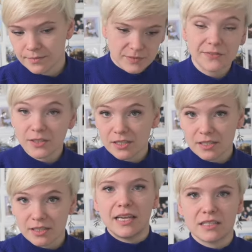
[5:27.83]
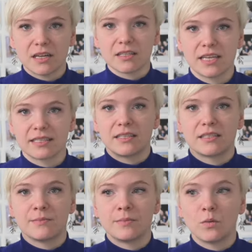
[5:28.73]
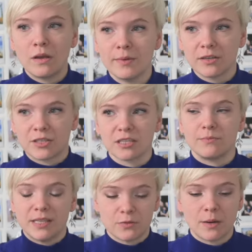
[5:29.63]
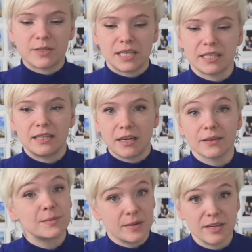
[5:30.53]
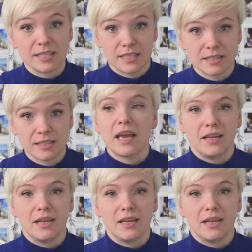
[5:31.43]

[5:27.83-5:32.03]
The first, it's not sexism, women are just misrepresenting their experiences.